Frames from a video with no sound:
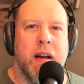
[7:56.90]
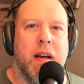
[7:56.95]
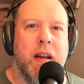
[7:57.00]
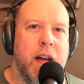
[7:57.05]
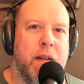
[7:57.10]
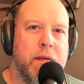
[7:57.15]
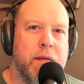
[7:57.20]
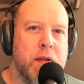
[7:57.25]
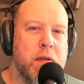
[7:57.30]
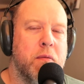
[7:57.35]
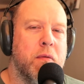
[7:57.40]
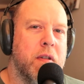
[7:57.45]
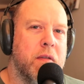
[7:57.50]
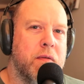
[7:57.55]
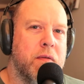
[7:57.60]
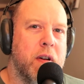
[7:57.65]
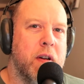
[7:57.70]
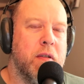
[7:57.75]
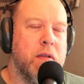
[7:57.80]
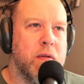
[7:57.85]
If you want a
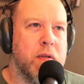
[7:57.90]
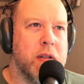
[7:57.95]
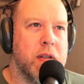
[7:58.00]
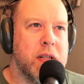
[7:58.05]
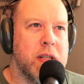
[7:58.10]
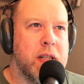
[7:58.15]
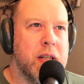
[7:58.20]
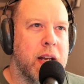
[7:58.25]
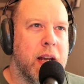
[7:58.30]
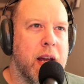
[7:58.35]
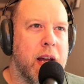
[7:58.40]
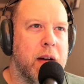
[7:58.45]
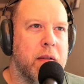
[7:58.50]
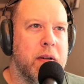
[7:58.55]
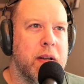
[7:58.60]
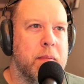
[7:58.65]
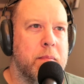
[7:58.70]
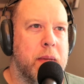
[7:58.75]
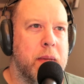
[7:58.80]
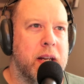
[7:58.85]
vocal to stick out
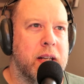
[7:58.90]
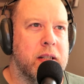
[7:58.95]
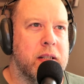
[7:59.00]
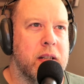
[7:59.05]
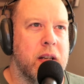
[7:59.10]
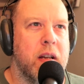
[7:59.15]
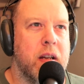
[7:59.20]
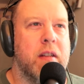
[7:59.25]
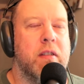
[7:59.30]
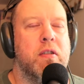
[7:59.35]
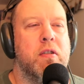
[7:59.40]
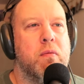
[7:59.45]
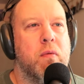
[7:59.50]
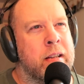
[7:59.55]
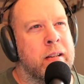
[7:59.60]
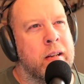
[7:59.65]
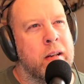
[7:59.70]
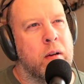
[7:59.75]
in a mix and you want,